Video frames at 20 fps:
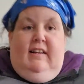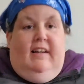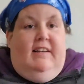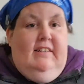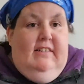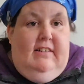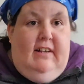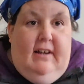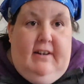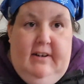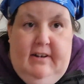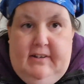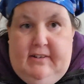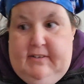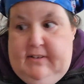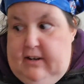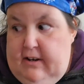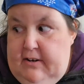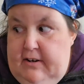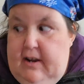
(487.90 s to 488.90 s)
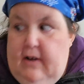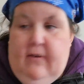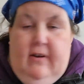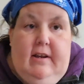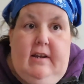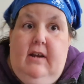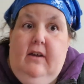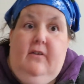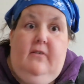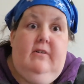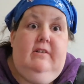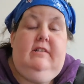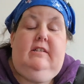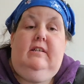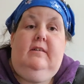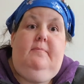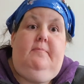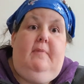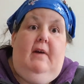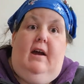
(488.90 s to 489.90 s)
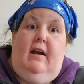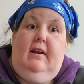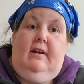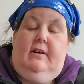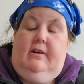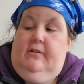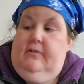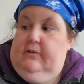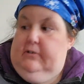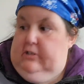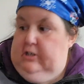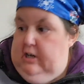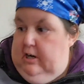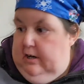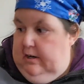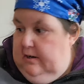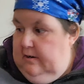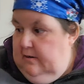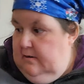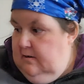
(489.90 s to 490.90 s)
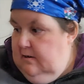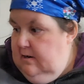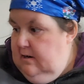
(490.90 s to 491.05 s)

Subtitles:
It's done, it's done. Now I can go and sit back and crochet.